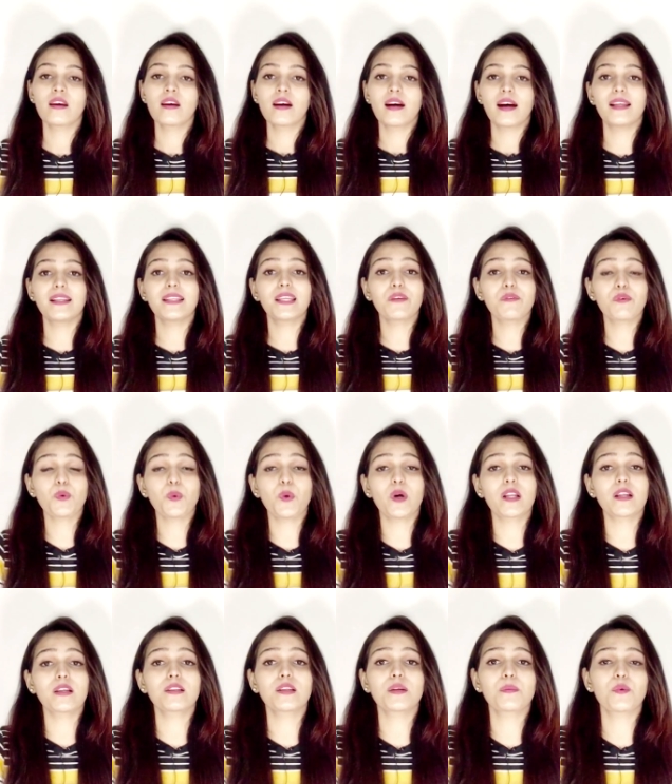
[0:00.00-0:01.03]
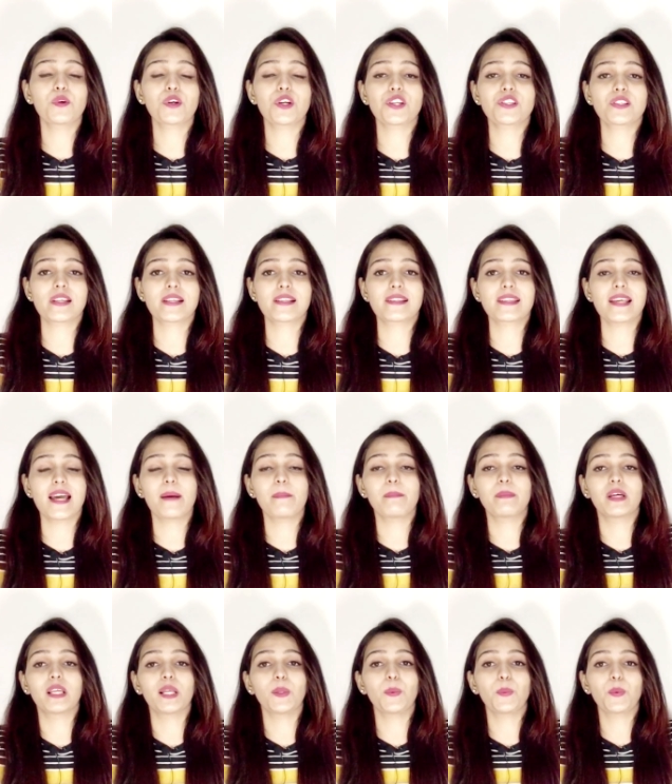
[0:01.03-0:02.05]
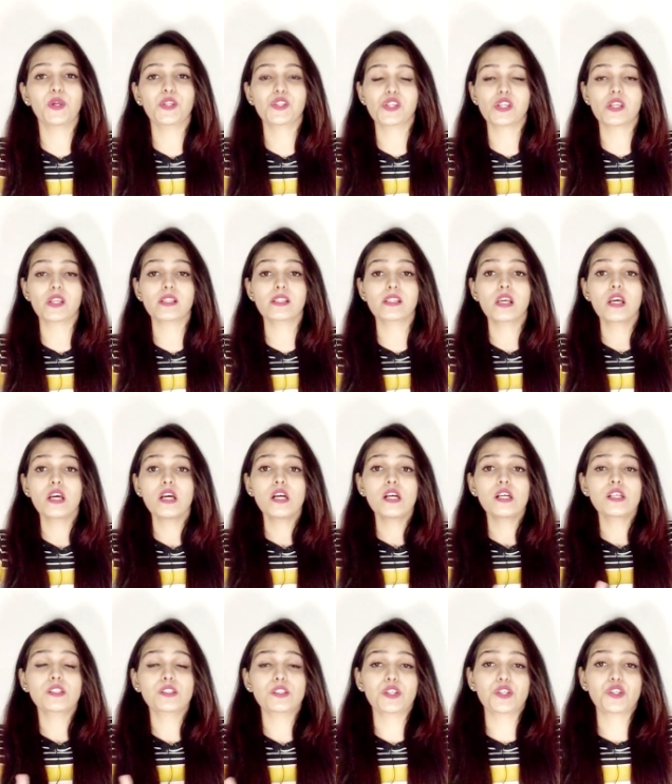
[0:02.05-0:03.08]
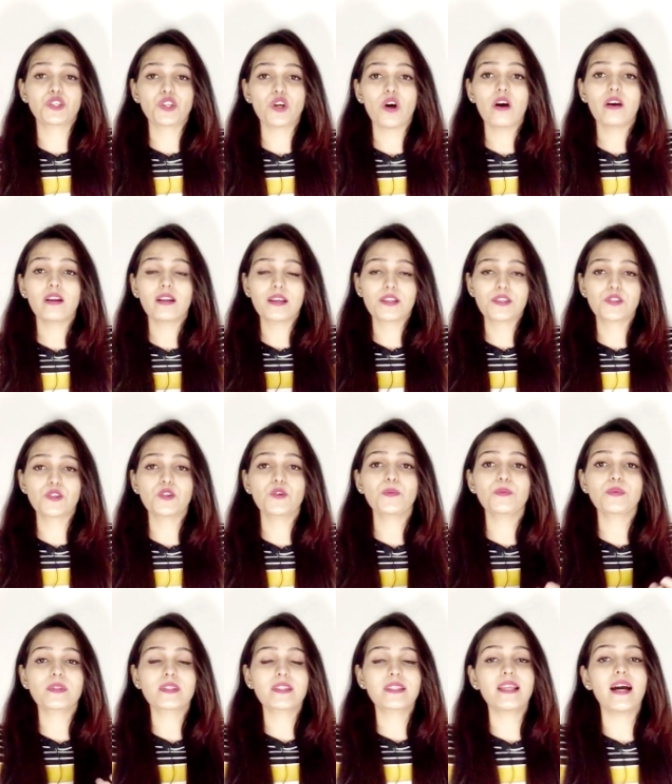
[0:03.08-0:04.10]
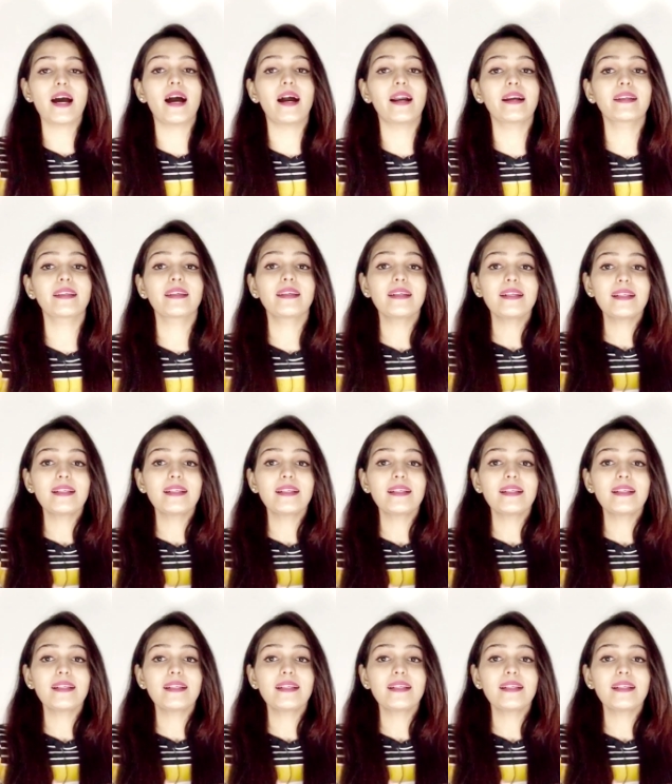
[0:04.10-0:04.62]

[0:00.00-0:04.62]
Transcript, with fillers: I'll give you one other bookish example, which is Saussure assumes that